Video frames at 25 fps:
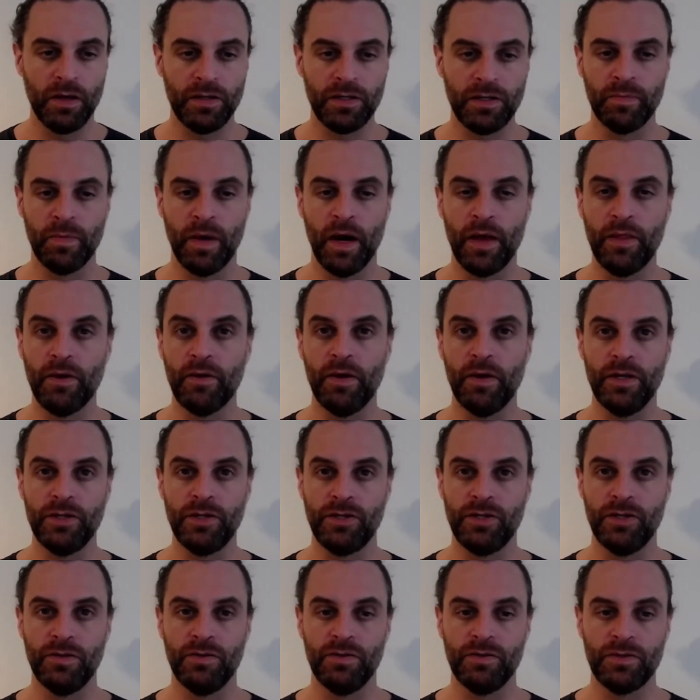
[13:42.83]
some other
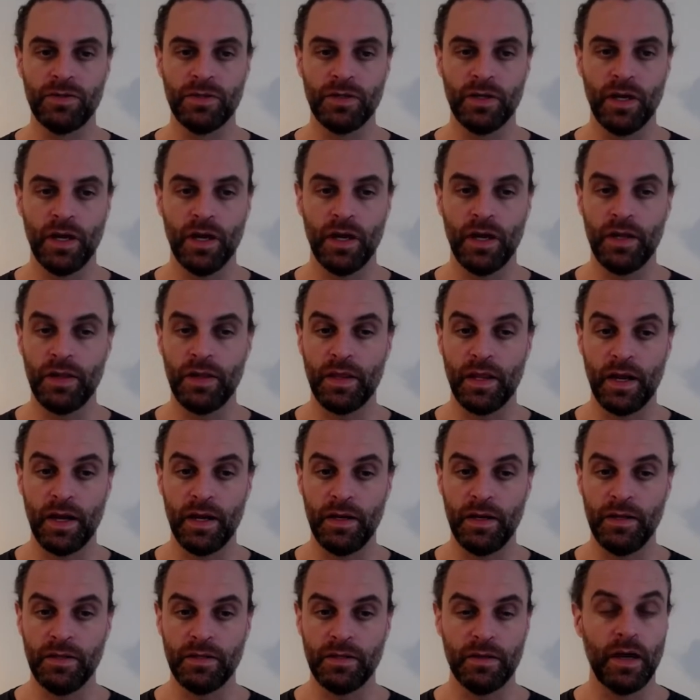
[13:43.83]
issues uh, that I
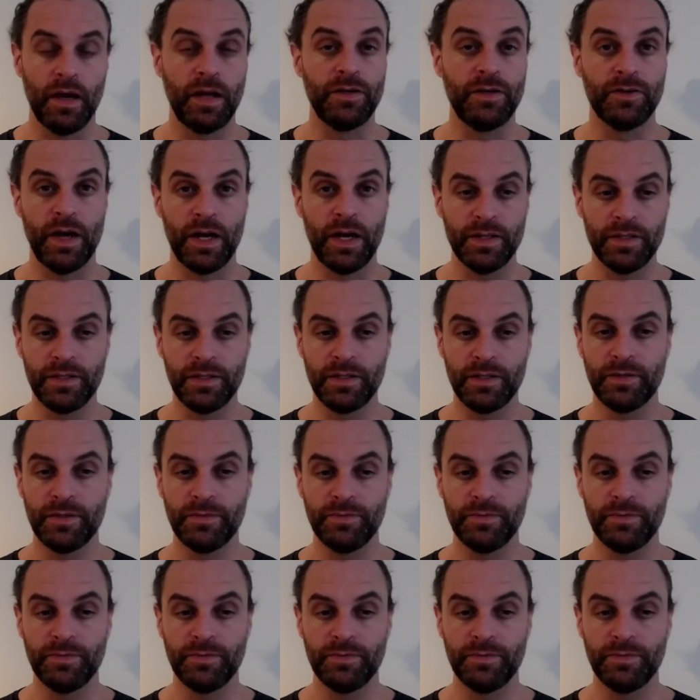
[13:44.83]
need to address.